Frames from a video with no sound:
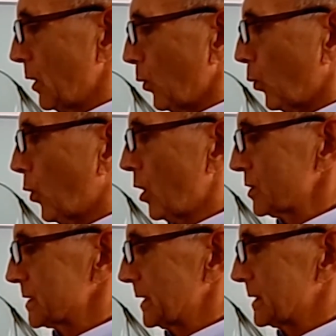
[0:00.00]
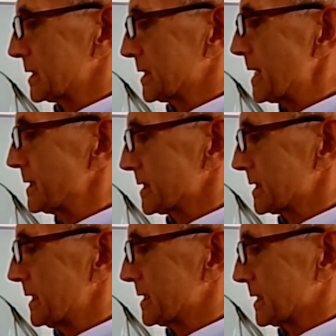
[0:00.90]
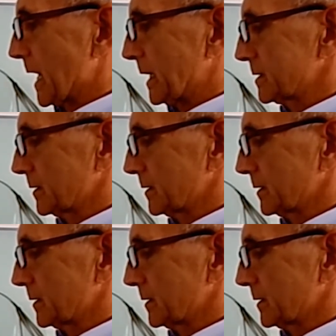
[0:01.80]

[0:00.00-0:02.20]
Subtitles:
What sense is that?